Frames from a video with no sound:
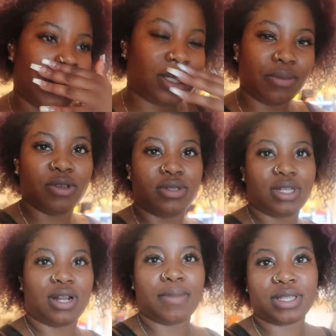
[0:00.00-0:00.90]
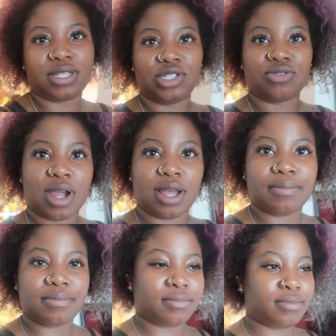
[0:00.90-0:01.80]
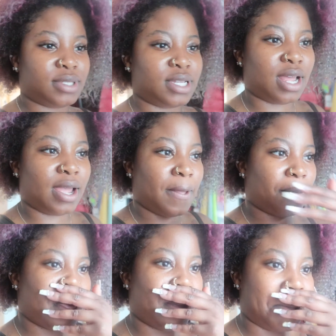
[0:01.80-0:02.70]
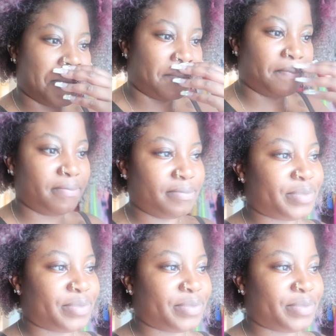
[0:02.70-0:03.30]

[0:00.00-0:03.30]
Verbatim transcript: got some music that I'm about to drop tonight. Um,